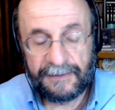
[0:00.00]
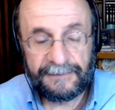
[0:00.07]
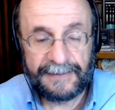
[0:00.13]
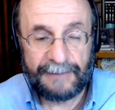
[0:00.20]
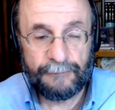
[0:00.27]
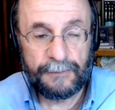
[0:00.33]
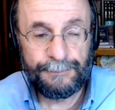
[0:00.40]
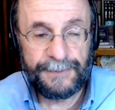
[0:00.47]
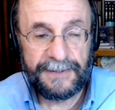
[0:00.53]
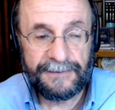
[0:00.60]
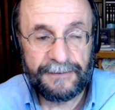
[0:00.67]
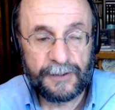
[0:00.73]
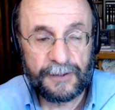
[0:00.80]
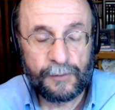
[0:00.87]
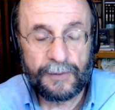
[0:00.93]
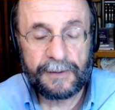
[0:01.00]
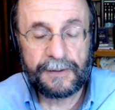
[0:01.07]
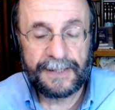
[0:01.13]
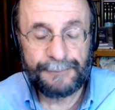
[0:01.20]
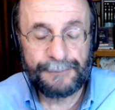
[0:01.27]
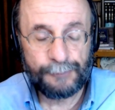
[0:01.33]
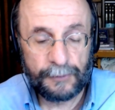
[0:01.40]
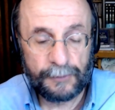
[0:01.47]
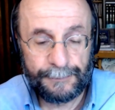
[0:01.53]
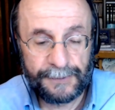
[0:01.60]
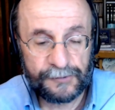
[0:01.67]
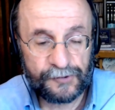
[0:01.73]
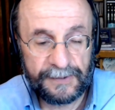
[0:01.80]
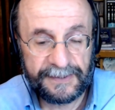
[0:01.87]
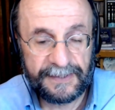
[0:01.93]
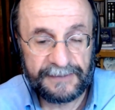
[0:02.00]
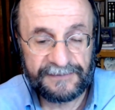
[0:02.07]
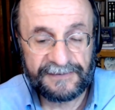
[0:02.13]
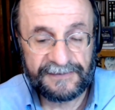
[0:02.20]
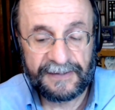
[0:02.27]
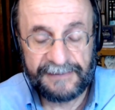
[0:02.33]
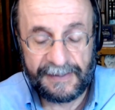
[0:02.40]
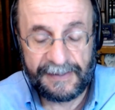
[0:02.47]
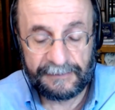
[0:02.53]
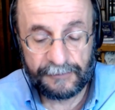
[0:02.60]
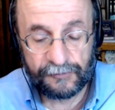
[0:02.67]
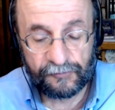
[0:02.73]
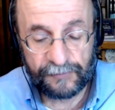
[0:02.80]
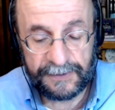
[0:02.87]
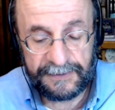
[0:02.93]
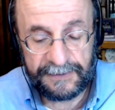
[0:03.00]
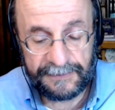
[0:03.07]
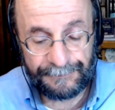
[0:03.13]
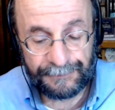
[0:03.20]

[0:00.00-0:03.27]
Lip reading: that would be the Noahide prohibition against idolatry.